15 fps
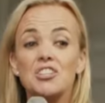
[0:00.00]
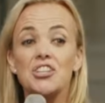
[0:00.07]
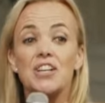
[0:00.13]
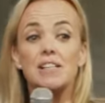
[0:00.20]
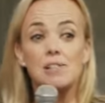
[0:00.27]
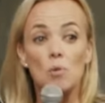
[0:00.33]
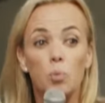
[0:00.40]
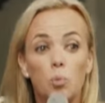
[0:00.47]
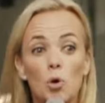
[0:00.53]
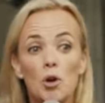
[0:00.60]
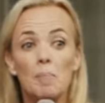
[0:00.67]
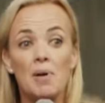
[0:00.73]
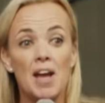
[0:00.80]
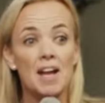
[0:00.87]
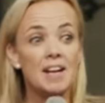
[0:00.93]
she's a
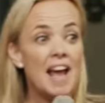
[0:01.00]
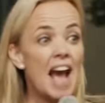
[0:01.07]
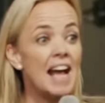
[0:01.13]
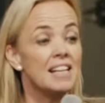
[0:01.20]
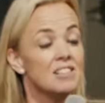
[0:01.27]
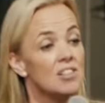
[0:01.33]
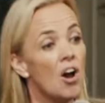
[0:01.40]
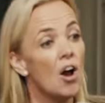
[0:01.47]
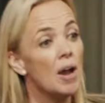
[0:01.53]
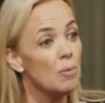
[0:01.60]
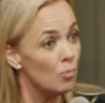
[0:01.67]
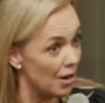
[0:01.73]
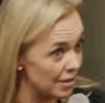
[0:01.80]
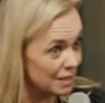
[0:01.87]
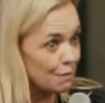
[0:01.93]
woman at a time
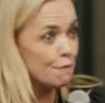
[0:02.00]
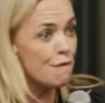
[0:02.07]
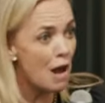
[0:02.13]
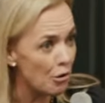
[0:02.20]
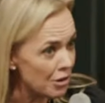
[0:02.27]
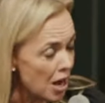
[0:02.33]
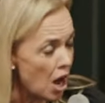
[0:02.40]
where it's very